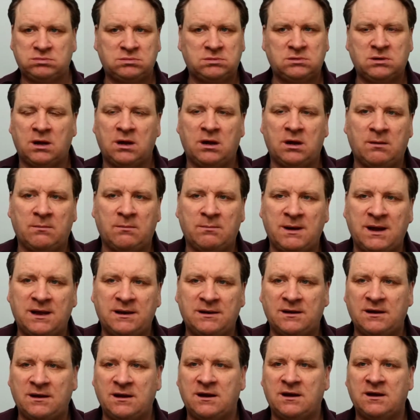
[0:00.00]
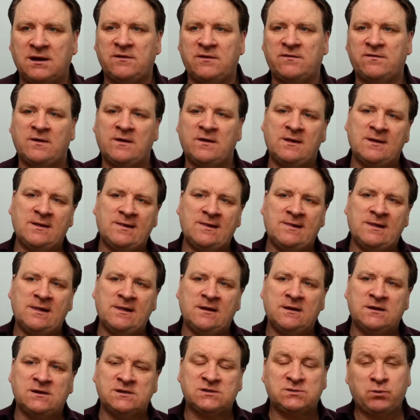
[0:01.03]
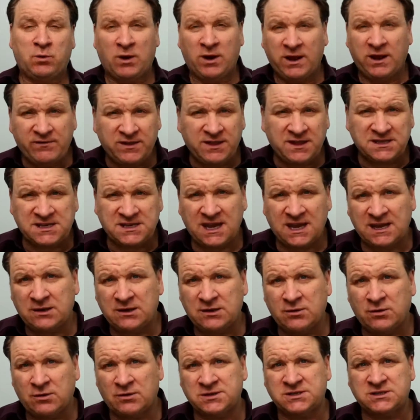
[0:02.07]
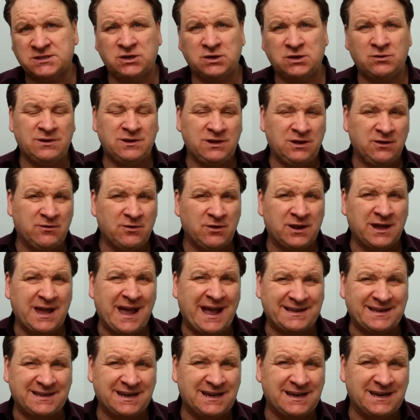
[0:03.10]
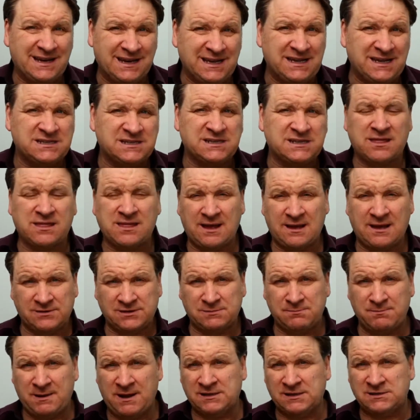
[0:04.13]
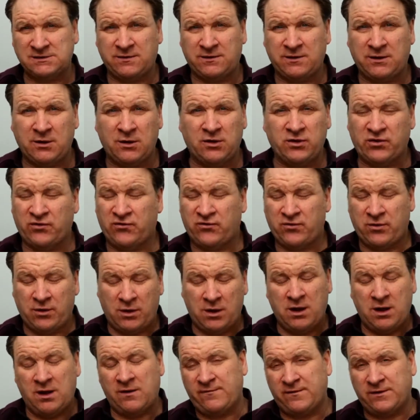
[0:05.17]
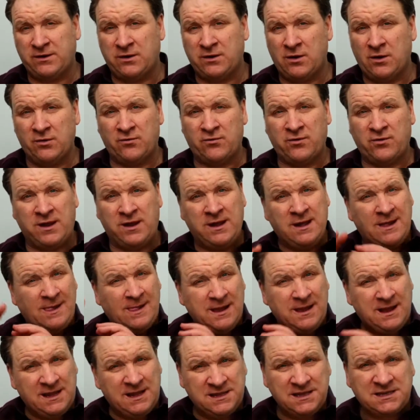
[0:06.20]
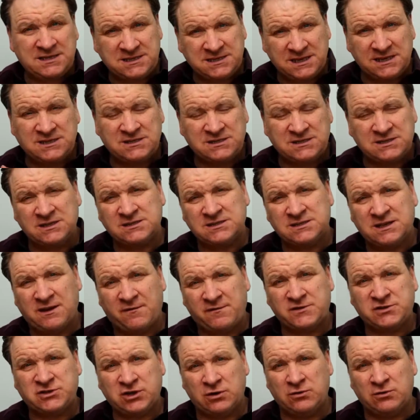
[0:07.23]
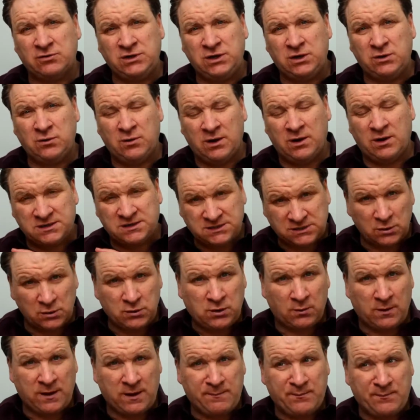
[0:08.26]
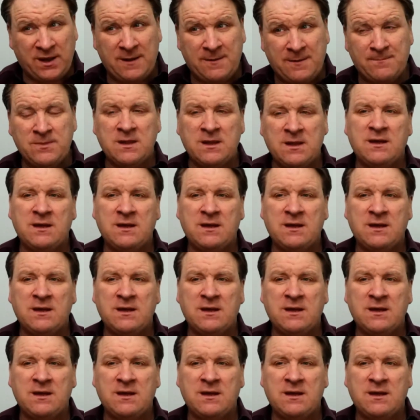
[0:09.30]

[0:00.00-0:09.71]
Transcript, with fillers: oh man alive, so whatever the tank costs you, you've got to add at least a thousand pounds for the con uh, for the concrete. In this instance, I've shown you a soakaway pit.